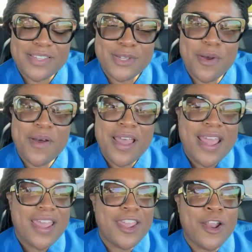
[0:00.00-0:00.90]
So,
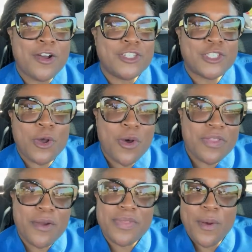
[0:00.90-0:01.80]
you know, just go
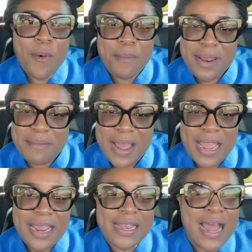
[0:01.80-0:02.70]
there with an open
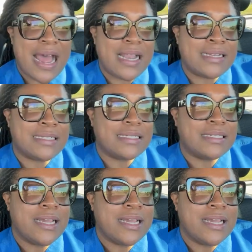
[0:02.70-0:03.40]
mind and,